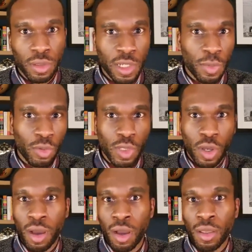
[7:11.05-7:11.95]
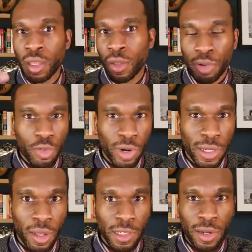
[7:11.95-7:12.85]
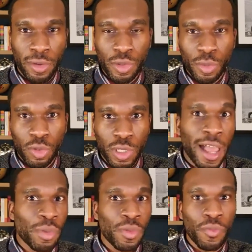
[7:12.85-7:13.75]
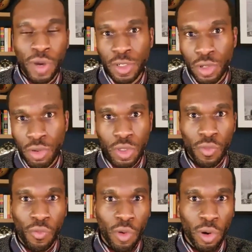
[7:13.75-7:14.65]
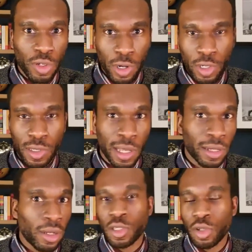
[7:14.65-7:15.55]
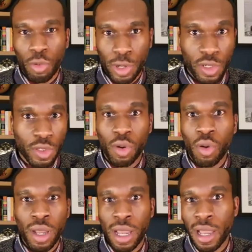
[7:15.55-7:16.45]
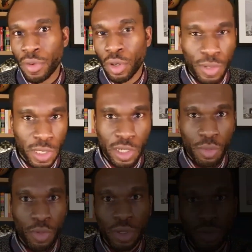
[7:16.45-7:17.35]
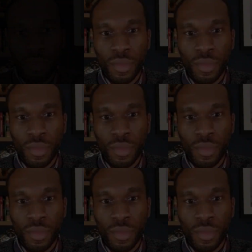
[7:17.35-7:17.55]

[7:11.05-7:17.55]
These models are pre-trained large language models that have been fine-tuned to follow instructions like answer your questions or have a conversation with you.